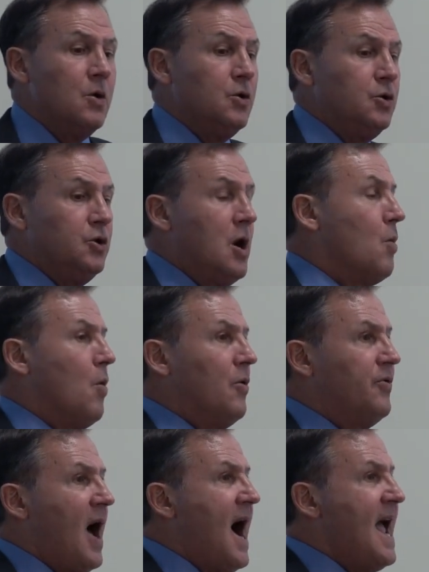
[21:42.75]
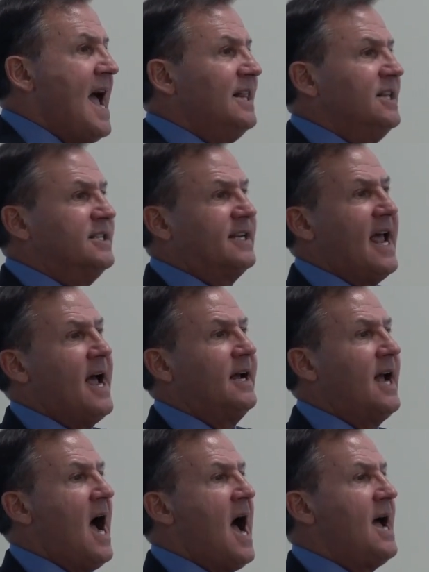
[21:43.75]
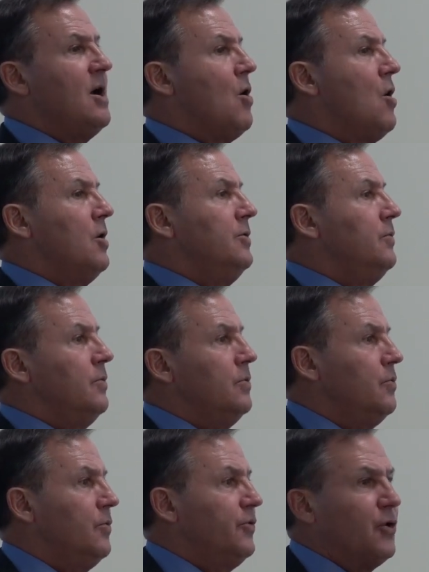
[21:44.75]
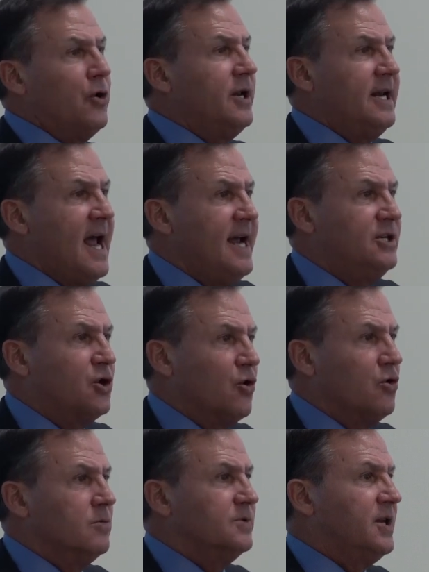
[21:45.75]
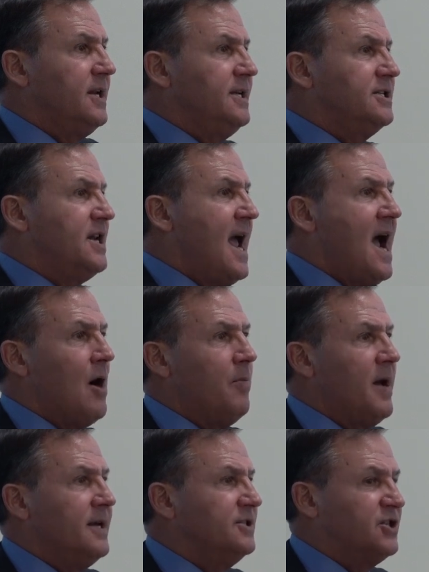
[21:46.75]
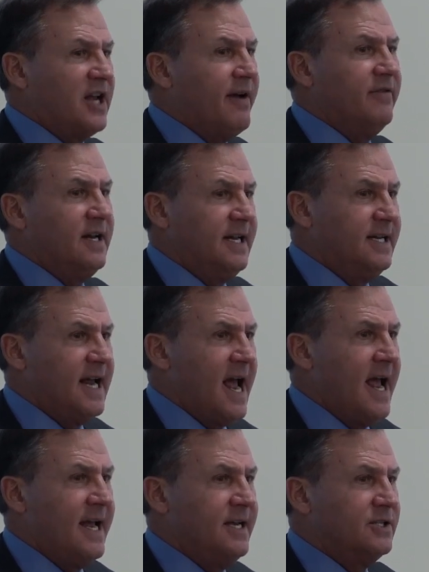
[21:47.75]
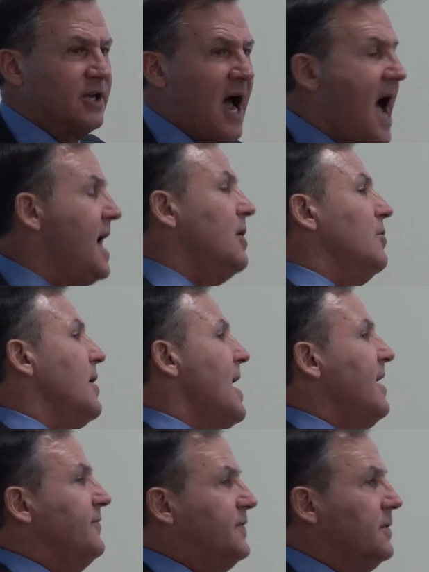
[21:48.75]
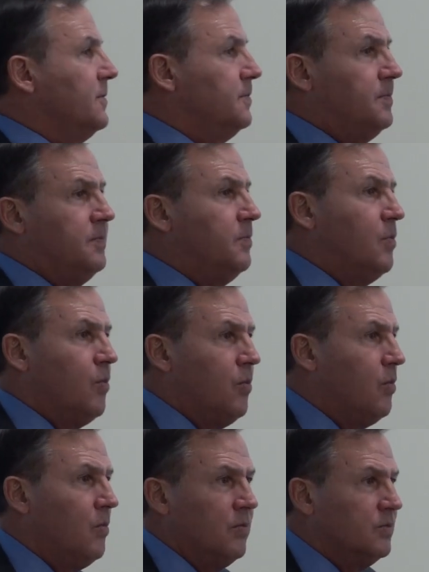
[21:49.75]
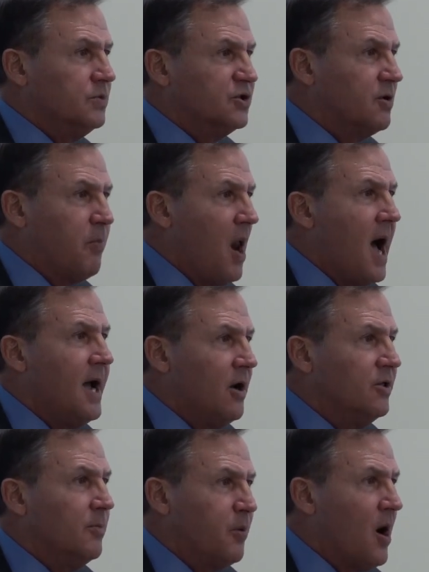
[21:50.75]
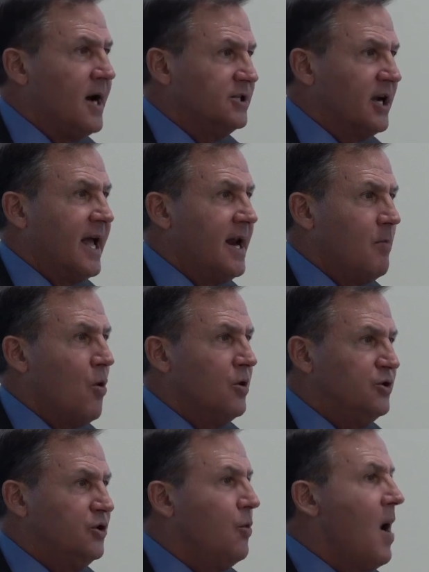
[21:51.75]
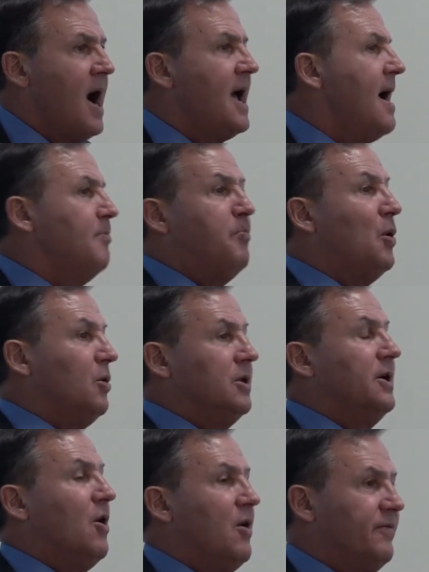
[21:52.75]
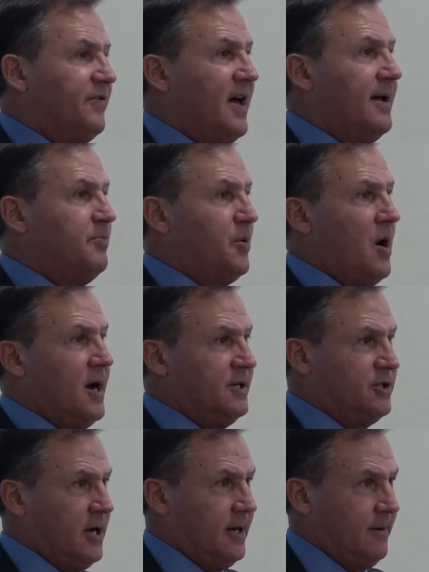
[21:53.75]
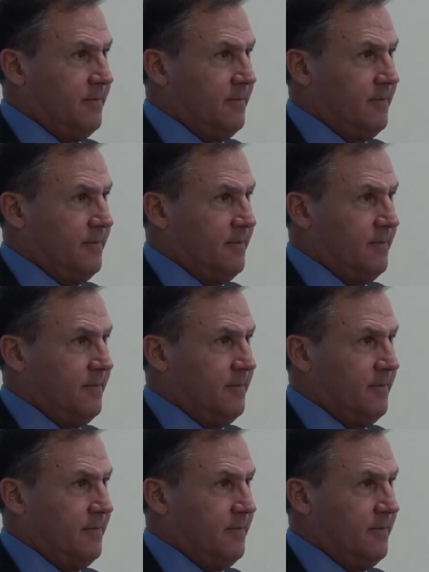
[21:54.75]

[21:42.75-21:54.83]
I had this guy on 30-day terms and he's now been 70 days. I don't have to supply on the project anymore, do I? I'm pulling off that project.